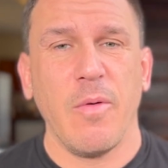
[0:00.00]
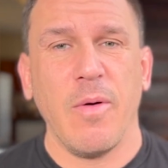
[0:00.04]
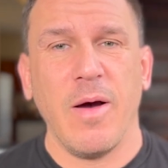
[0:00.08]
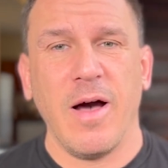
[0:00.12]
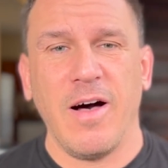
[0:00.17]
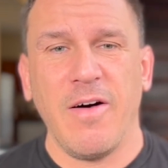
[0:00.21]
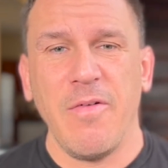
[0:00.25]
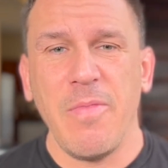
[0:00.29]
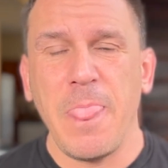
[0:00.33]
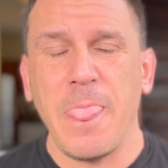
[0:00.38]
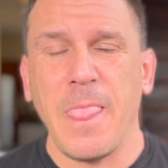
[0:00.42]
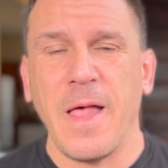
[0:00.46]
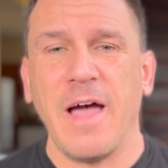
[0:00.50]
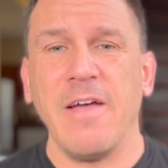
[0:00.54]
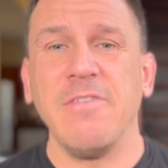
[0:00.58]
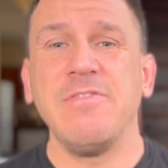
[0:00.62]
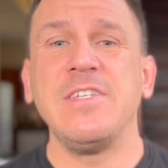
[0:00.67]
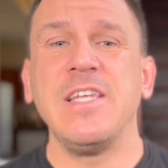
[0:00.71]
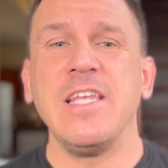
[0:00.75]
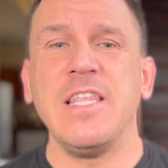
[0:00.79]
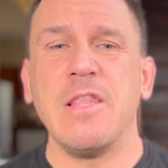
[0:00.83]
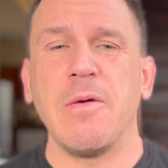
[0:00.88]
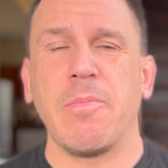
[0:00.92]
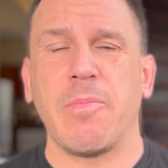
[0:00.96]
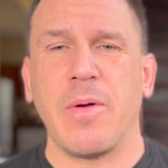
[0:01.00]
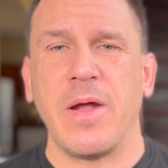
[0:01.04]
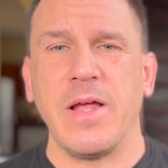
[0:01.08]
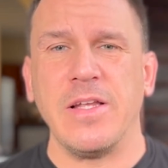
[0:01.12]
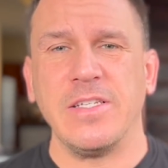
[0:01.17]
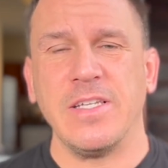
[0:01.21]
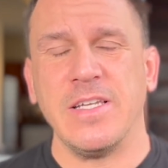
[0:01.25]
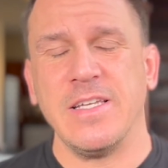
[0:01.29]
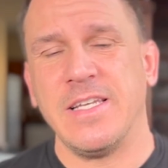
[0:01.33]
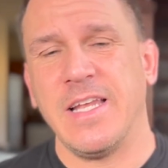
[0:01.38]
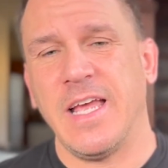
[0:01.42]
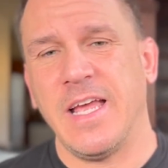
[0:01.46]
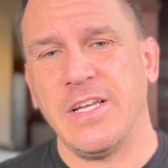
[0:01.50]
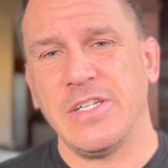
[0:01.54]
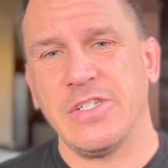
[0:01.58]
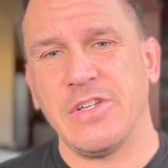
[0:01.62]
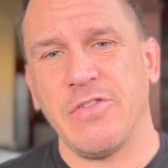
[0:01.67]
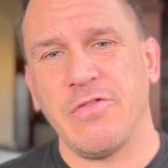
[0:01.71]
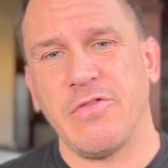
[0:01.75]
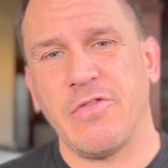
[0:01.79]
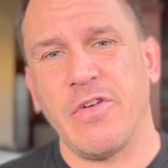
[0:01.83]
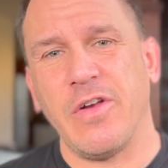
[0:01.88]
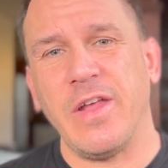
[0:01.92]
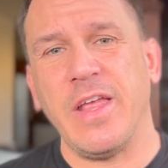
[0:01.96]
Well, I've seen the
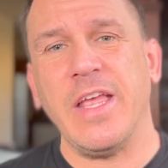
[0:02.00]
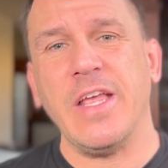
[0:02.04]
presentation for